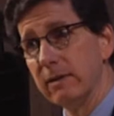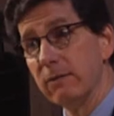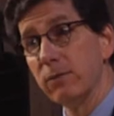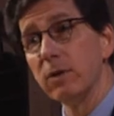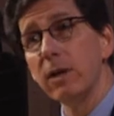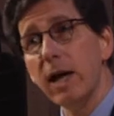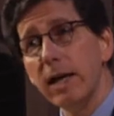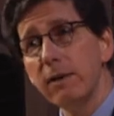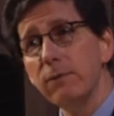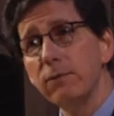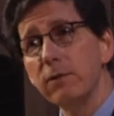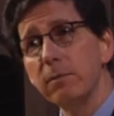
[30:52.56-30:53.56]
for
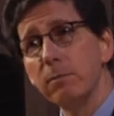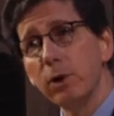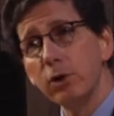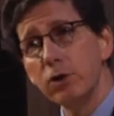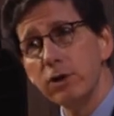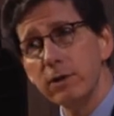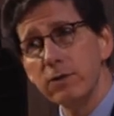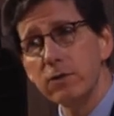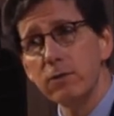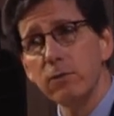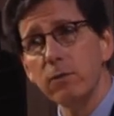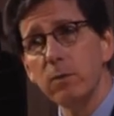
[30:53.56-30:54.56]
life
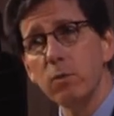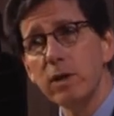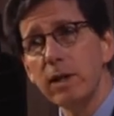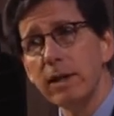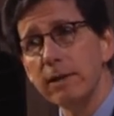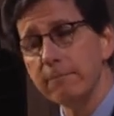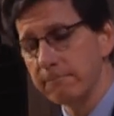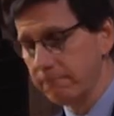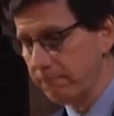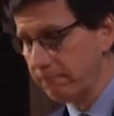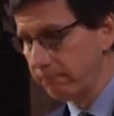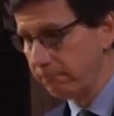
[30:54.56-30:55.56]
emerges from within.
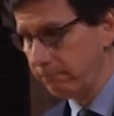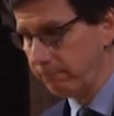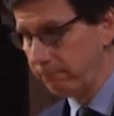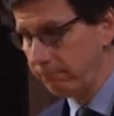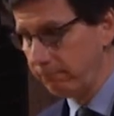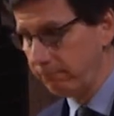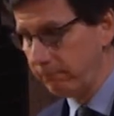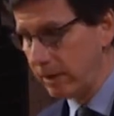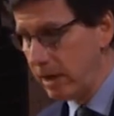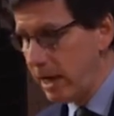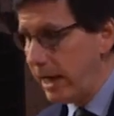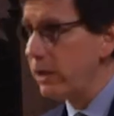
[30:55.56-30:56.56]

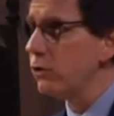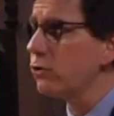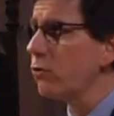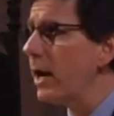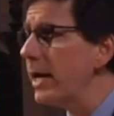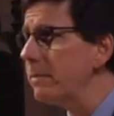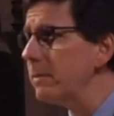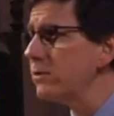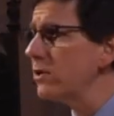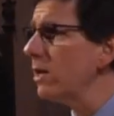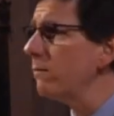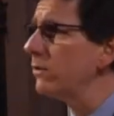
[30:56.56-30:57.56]
He described
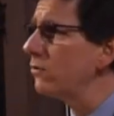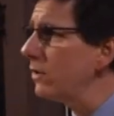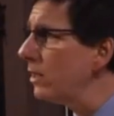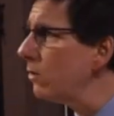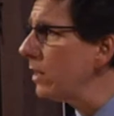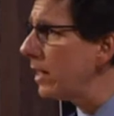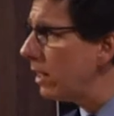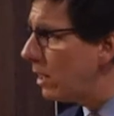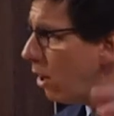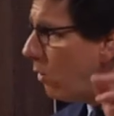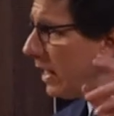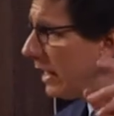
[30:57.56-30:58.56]
himself as literally
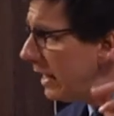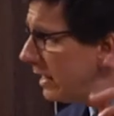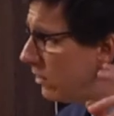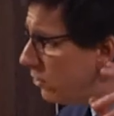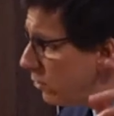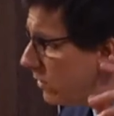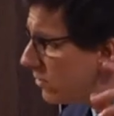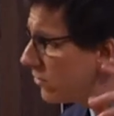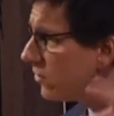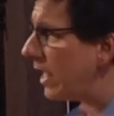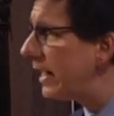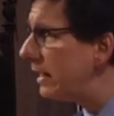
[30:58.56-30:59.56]
going into the
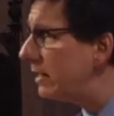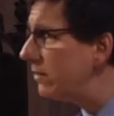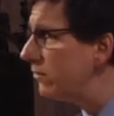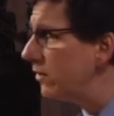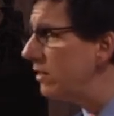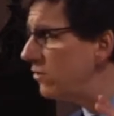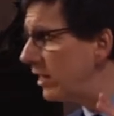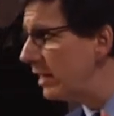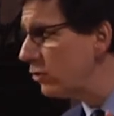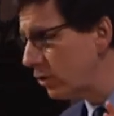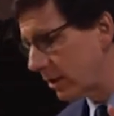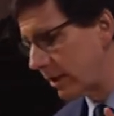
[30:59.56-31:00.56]
silence,
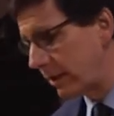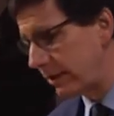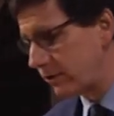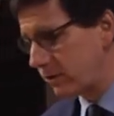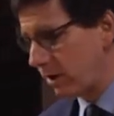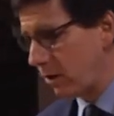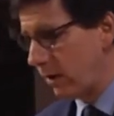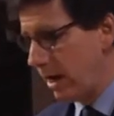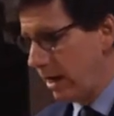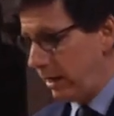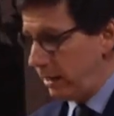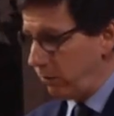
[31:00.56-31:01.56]
intentionally so.
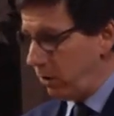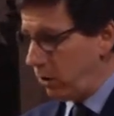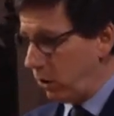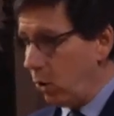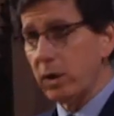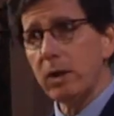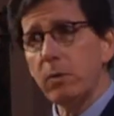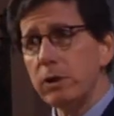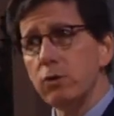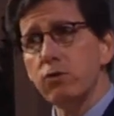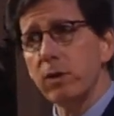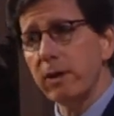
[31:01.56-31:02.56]
He wrote, Only when
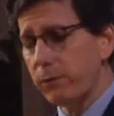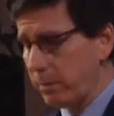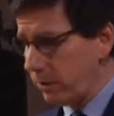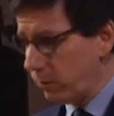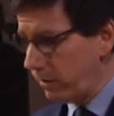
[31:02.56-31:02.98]
you drink from the